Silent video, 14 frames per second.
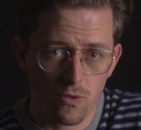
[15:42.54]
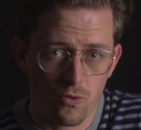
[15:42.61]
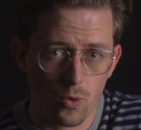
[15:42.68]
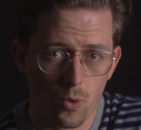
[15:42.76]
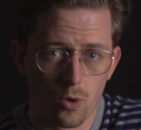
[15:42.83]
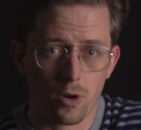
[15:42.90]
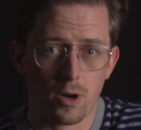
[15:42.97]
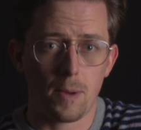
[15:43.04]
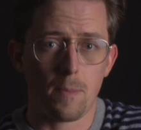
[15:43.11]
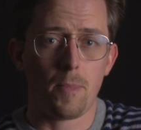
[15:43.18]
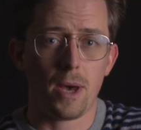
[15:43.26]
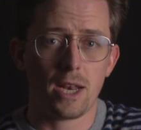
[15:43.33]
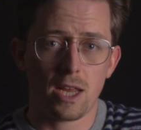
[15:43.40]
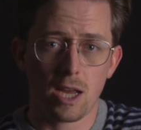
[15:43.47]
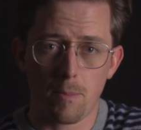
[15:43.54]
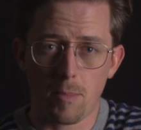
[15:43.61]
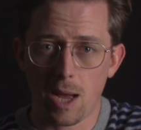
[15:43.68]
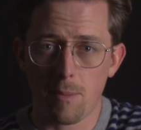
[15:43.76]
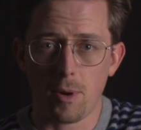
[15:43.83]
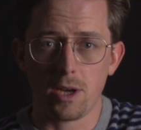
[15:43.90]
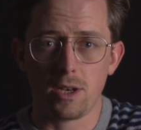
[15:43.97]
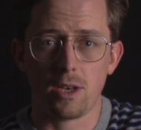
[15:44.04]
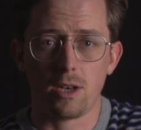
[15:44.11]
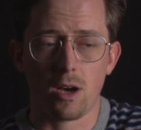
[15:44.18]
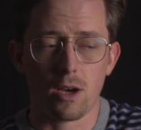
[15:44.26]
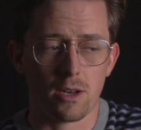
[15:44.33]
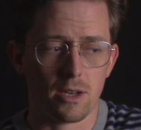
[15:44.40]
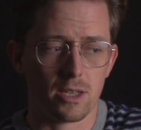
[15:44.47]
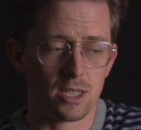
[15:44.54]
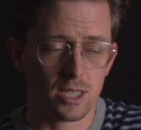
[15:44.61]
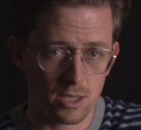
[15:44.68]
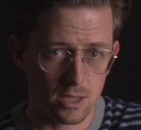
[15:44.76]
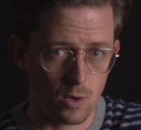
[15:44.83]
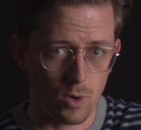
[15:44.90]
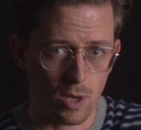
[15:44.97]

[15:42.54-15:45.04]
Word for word: for embedding a buy button on an existing